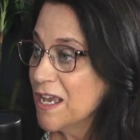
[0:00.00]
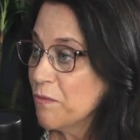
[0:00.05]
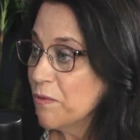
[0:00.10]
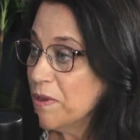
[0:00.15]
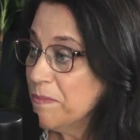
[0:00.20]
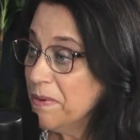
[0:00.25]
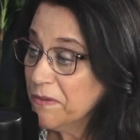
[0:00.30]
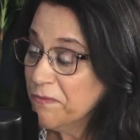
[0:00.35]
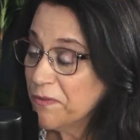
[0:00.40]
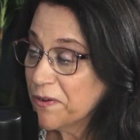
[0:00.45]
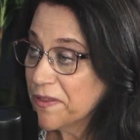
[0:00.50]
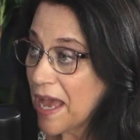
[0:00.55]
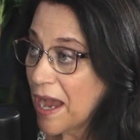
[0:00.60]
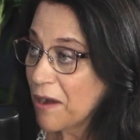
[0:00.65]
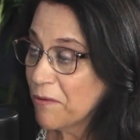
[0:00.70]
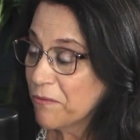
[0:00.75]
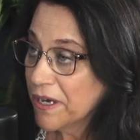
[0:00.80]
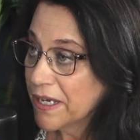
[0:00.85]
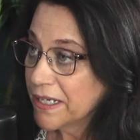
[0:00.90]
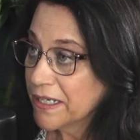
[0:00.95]
We bid for
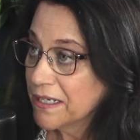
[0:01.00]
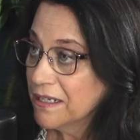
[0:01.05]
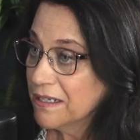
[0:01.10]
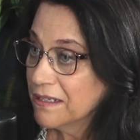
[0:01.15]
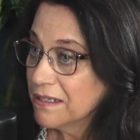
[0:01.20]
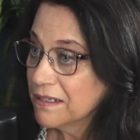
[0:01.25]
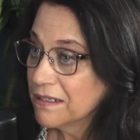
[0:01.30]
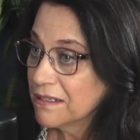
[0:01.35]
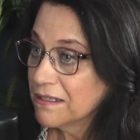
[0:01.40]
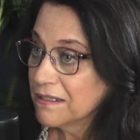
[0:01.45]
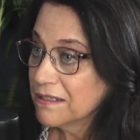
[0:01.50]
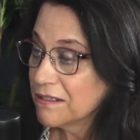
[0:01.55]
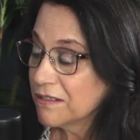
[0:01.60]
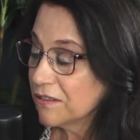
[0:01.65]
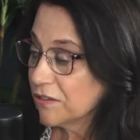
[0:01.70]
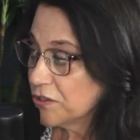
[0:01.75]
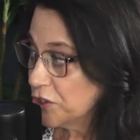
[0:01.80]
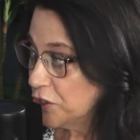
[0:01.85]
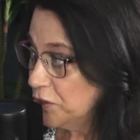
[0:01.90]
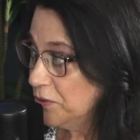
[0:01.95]
that one
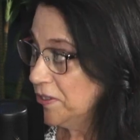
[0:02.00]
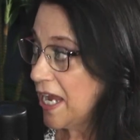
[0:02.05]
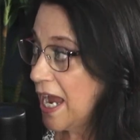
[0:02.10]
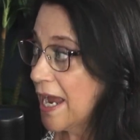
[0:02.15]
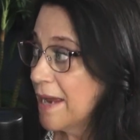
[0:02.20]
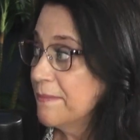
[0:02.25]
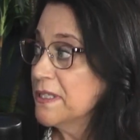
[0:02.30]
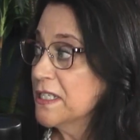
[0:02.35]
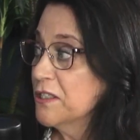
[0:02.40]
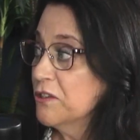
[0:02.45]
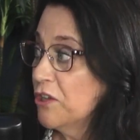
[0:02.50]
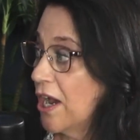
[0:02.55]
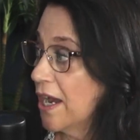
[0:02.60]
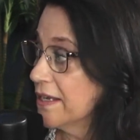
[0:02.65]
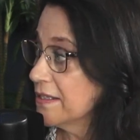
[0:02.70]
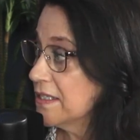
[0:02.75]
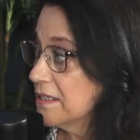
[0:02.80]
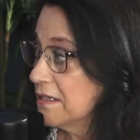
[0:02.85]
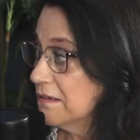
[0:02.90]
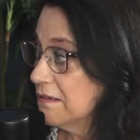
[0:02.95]
2 times and
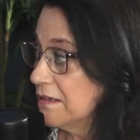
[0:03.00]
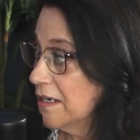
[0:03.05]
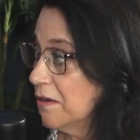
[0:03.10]
lost.